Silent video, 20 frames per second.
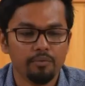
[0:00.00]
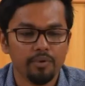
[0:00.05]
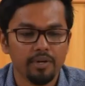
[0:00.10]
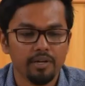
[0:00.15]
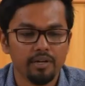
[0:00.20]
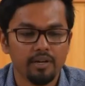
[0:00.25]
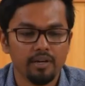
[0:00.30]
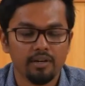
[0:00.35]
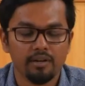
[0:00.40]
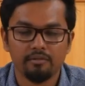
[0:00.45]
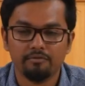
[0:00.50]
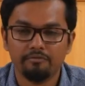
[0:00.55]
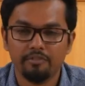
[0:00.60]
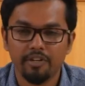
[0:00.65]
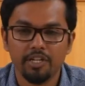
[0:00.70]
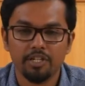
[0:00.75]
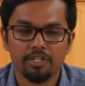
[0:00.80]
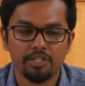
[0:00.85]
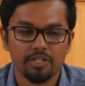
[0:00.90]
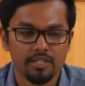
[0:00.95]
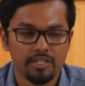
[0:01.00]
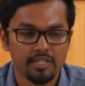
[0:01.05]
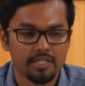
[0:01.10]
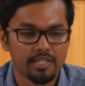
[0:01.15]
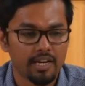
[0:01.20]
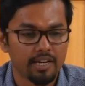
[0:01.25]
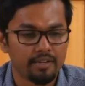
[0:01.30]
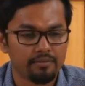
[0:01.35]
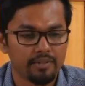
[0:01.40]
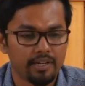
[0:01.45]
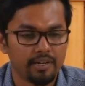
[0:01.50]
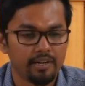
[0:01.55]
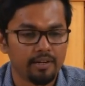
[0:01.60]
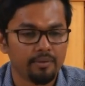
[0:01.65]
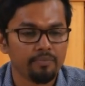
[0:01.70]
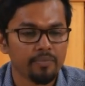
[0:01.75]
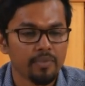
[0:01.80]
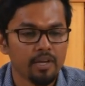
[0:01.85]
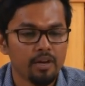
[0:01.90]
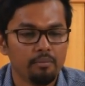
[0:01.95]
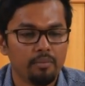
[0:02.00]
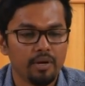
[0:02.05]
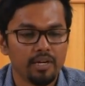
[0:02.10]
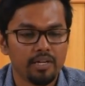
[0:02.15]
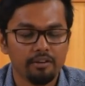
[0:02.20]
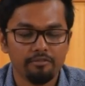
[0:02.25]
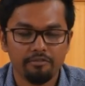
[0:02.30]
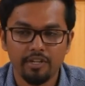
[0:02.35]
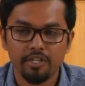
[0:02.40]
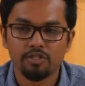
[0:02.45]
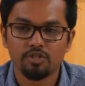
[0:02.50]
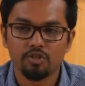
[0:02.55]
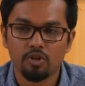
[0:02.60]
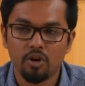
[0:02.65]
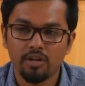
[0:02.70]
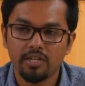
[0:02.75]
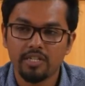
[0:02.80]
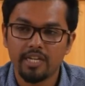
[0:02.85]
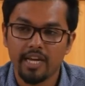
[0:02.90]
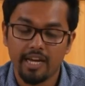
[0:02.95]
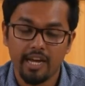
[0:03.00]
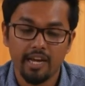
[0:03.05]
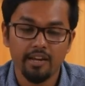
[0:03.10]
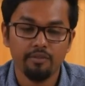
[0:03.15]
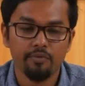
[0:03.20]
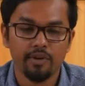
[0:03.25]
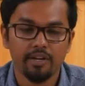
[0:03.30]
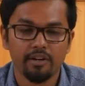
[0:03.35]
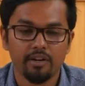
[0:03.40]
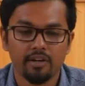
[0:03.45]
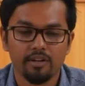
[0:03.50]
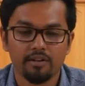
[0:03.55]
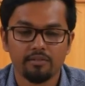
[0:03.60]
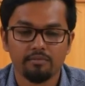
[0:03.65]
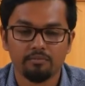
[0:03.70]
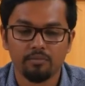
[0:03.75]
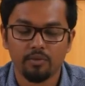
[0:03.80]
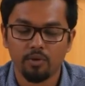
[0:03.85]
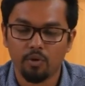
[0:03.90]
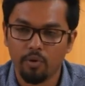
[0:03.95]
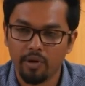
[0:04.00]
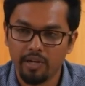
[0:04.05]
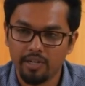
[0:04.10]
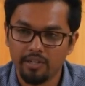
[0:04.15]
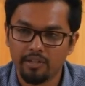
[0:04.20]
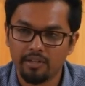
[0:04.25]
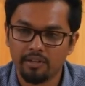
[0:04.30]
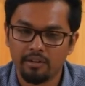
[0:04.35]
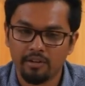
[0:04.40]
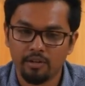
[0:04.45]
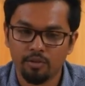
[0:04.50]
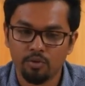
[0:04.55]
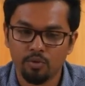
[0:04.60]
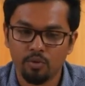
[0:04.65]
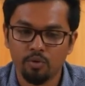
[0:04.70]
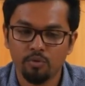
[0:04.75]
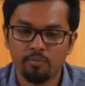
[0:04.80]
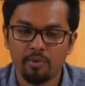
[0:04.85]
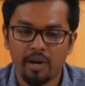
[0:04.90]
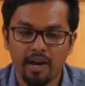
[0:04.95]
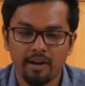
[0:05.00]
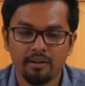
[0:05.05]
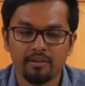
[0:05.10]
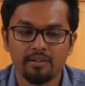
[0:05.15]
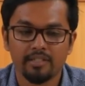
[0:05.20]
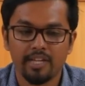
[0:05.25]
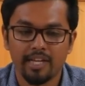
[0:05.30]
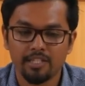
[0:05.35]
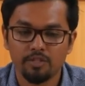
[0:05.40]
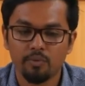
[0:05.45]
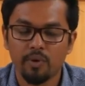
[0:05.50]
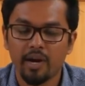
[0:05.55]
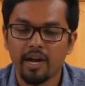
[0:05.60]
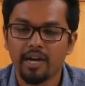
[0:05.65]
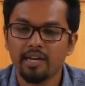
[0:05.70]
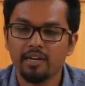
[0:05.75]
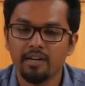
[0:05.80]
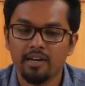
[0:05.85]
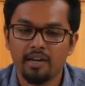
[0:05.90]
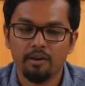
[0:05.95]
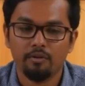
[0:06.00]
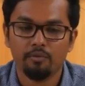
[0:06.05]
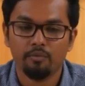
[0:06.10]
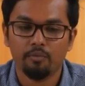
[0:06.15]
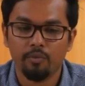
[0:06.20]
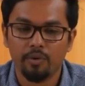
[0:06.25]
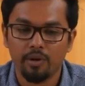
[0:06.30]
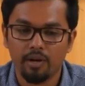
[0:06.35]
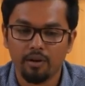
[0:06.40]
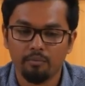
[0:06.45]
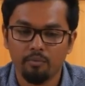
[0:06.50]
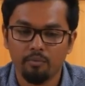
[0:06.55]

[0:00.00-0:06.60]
we uh, finish the design there but if it is not again we um, go in the do loop and that's why uh,